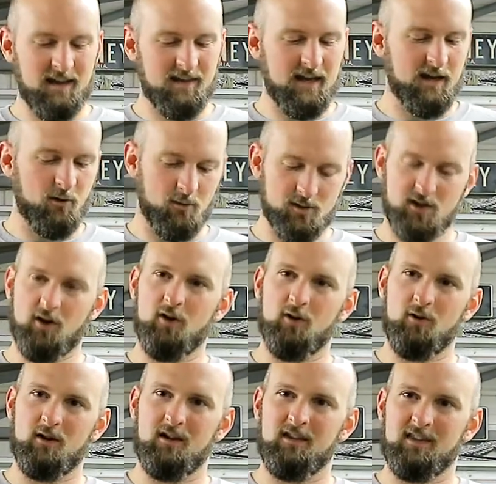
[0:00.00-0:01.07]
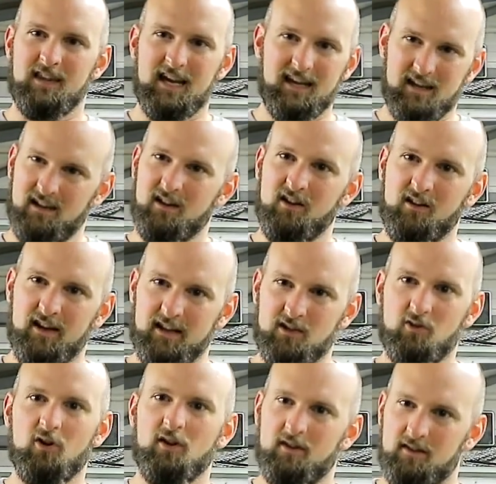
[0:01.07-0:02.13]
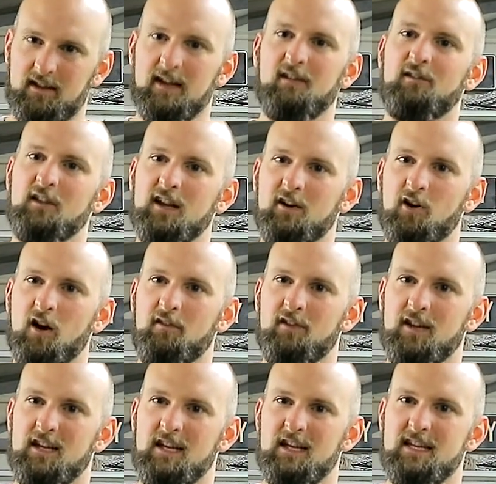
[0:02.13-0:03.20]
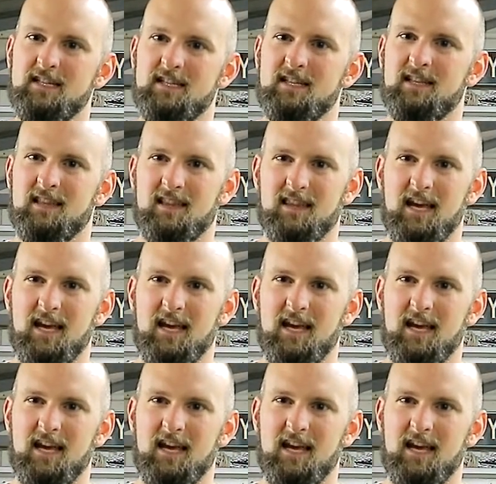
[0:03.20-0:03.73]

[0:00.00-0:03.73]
They can collect a lot of leaf litter over the years.